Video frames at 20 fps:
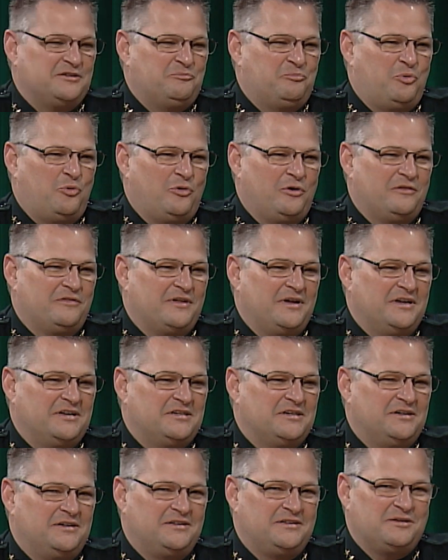an important thing
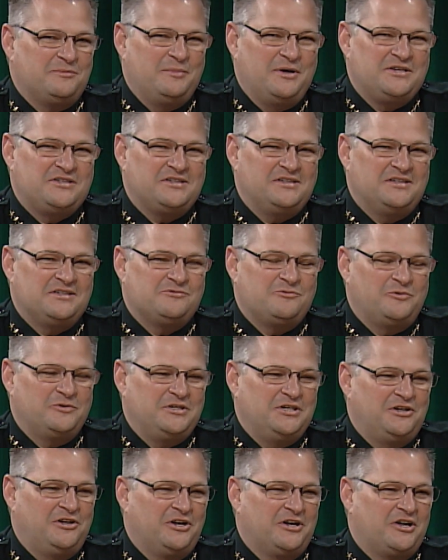to mention is when
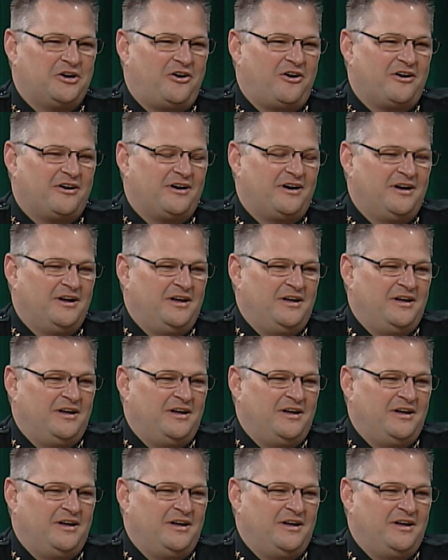you look at our